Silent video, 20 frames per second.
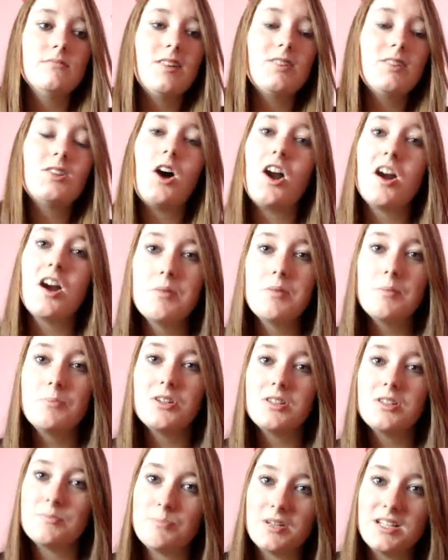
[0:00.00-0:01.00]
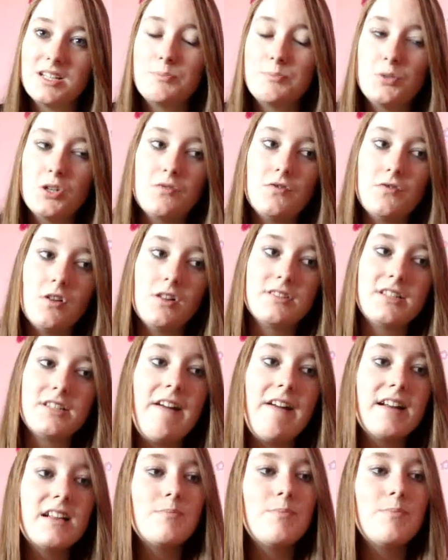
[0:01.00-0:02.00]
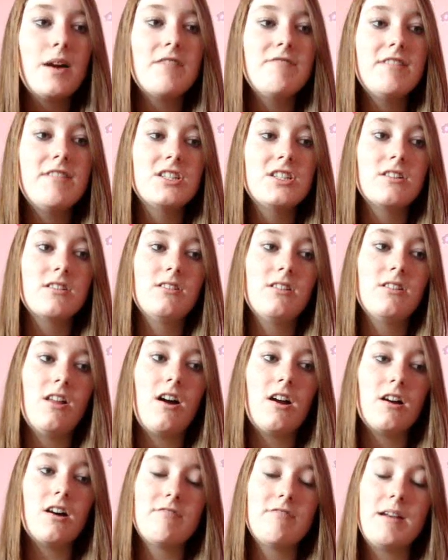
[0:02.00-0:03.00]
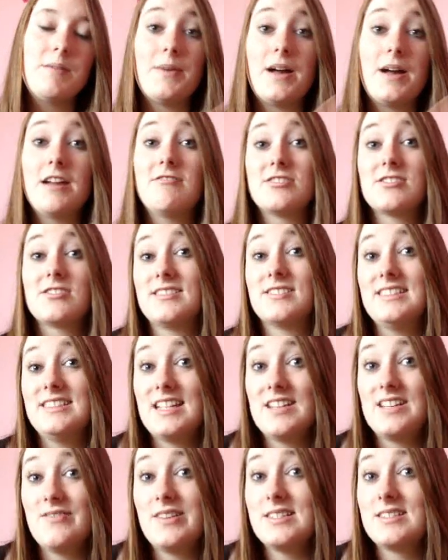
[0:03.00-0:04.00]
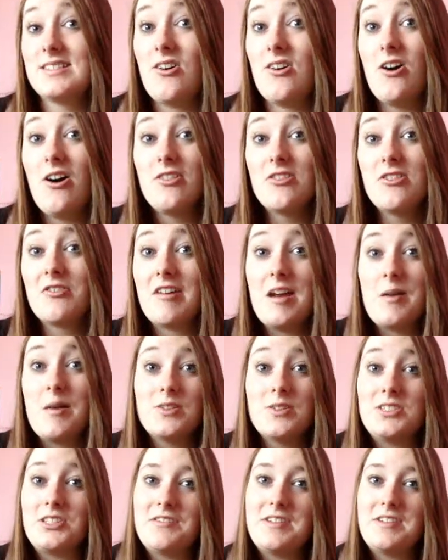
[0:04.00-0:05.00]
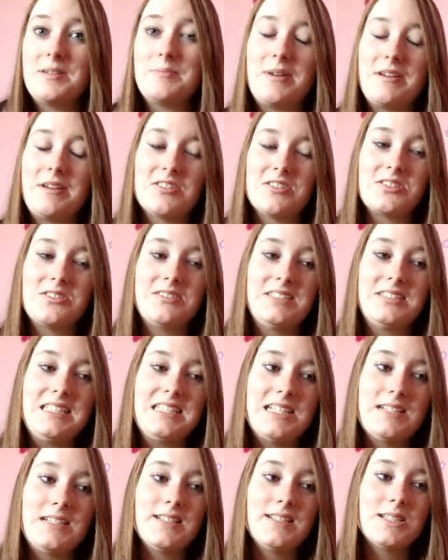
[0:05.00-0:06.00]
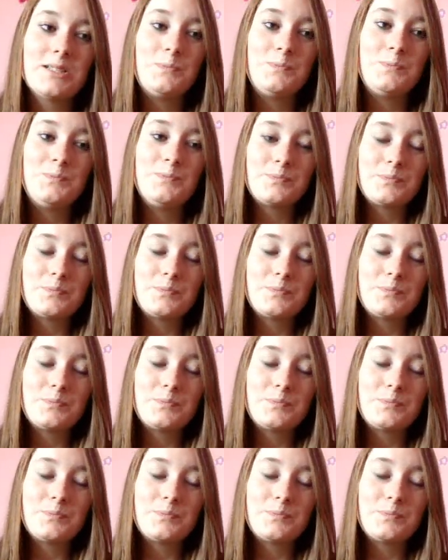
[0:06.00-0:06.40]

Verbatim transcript: It's horrible, but it's beautiful. Directed by Richard Clark, written by Russell T Davies. All the great ones are written by Russell T Davies.